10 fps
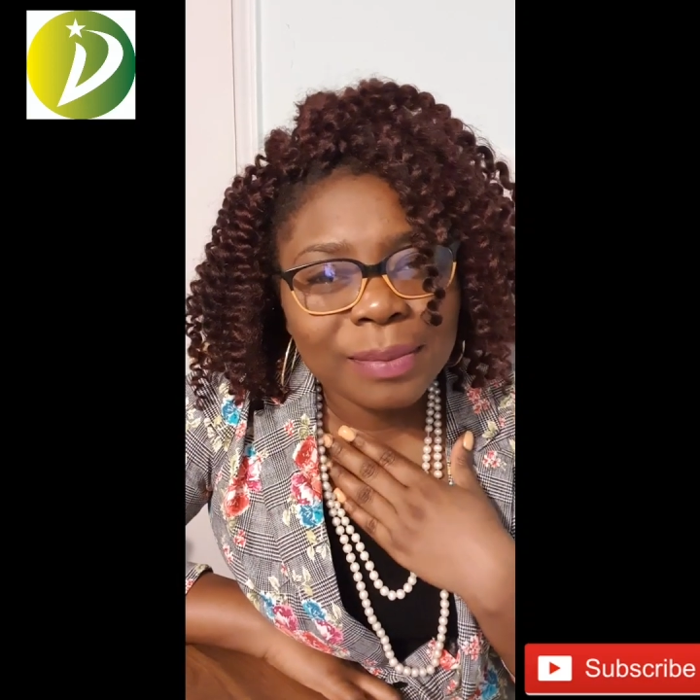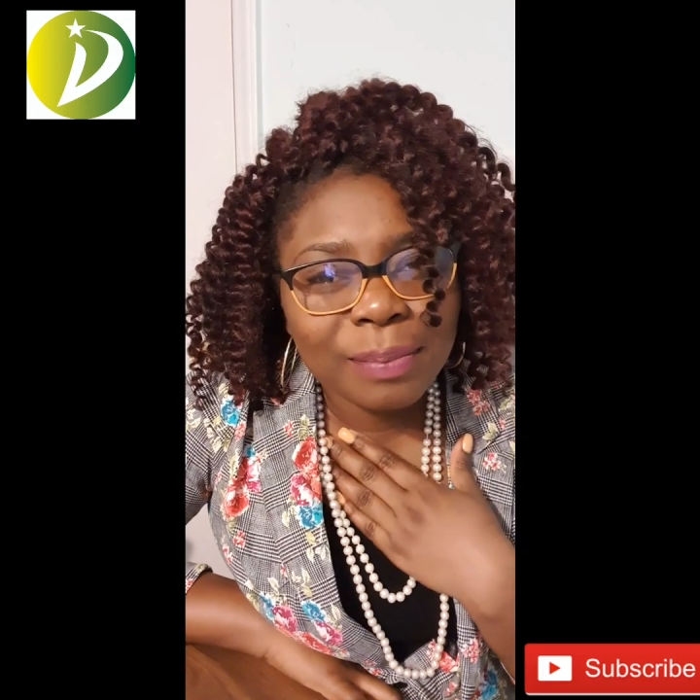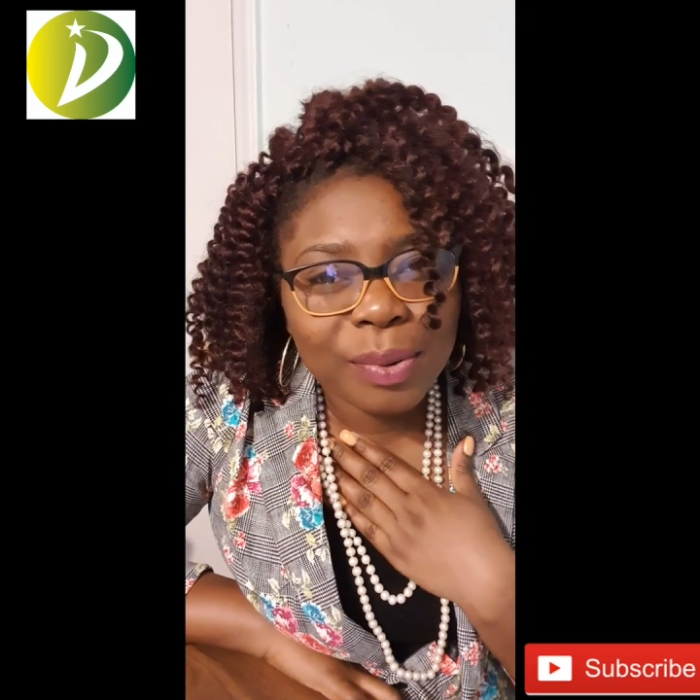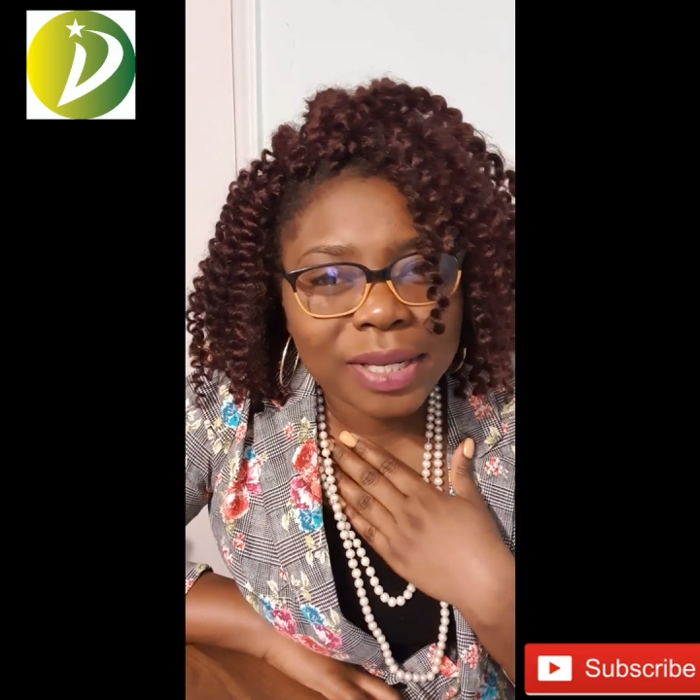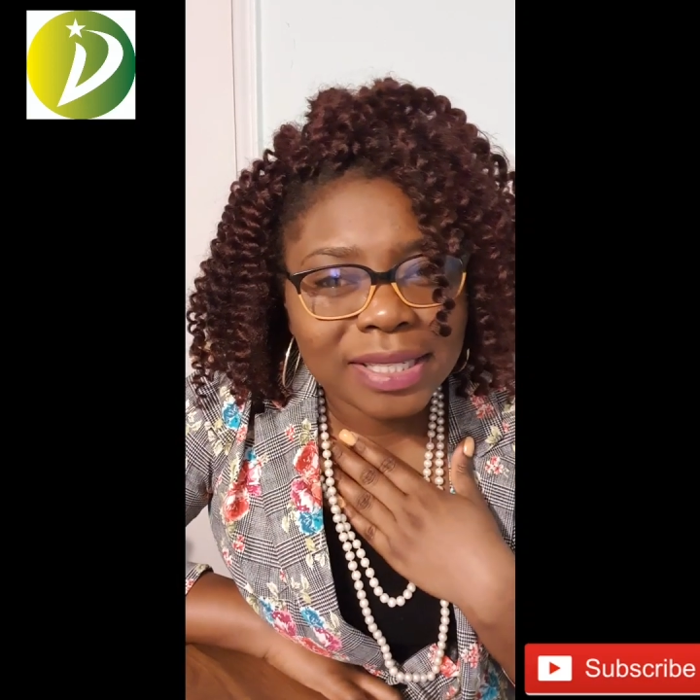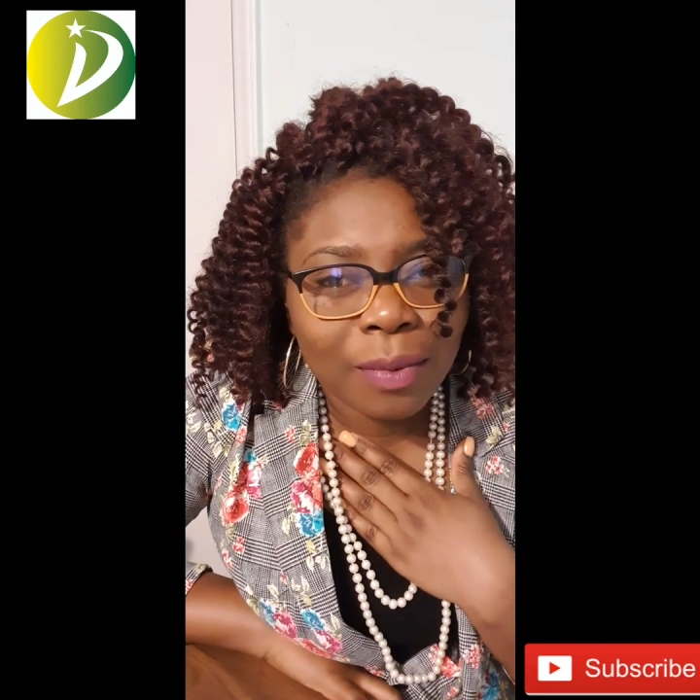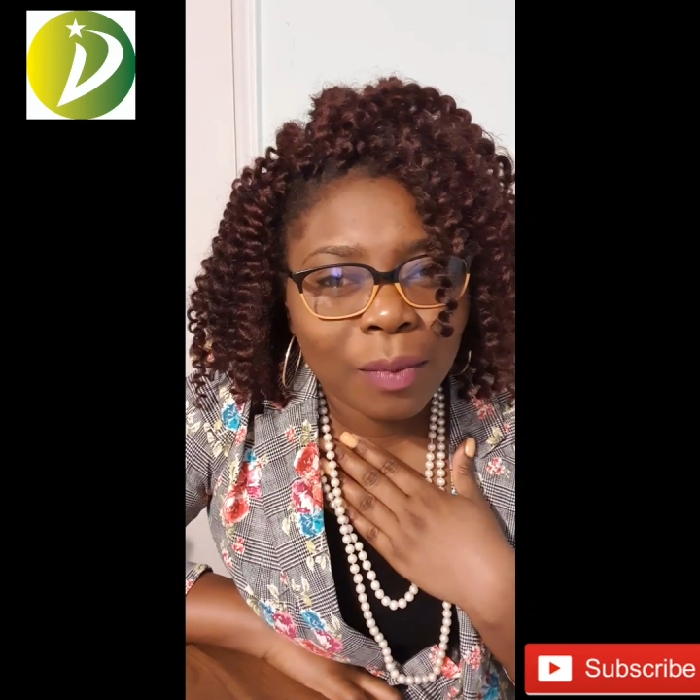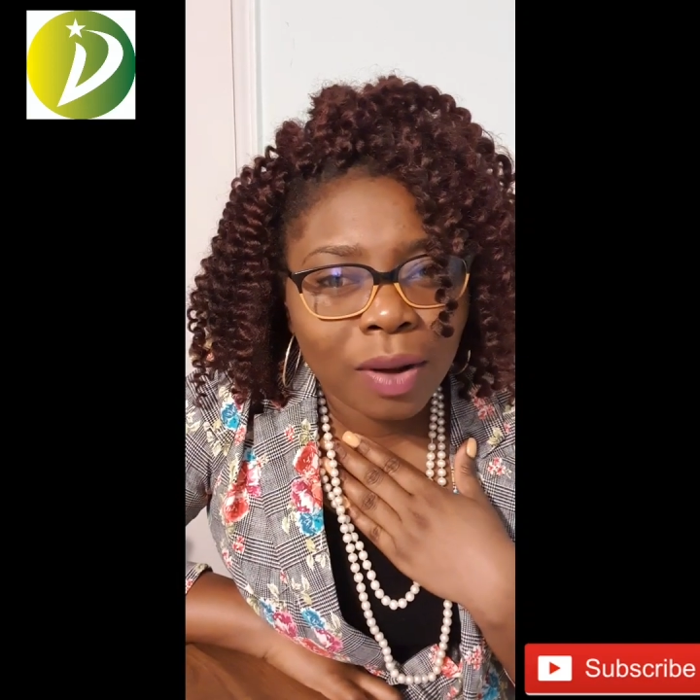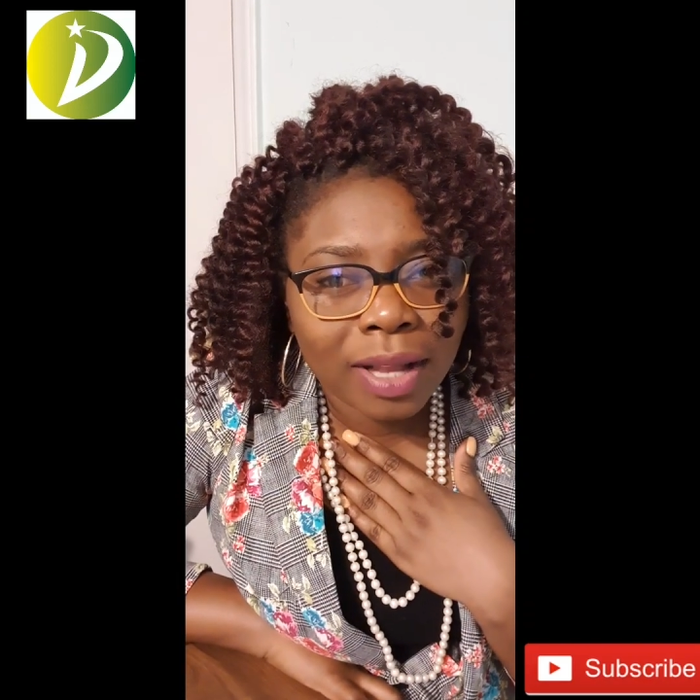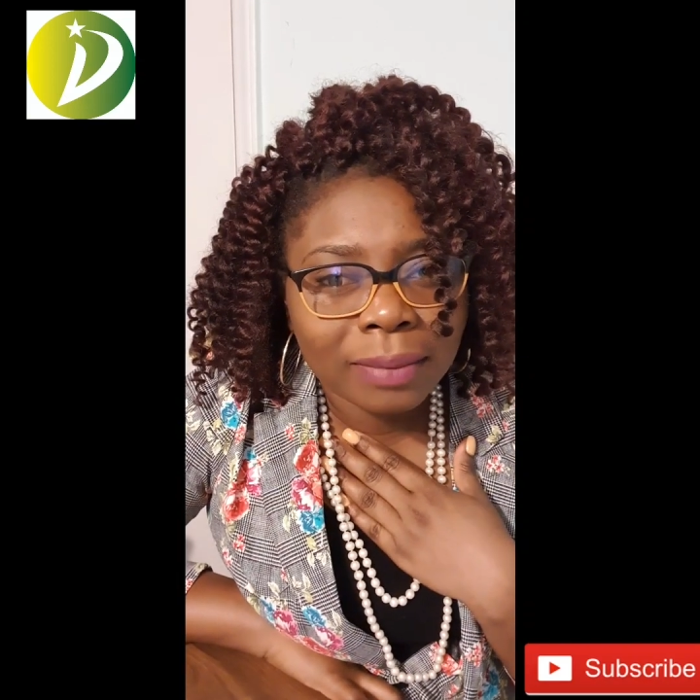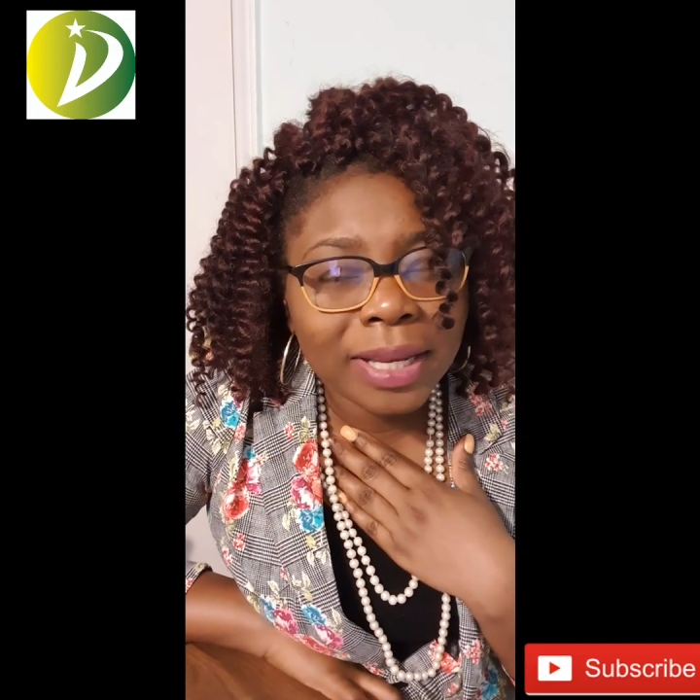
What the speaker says: important one,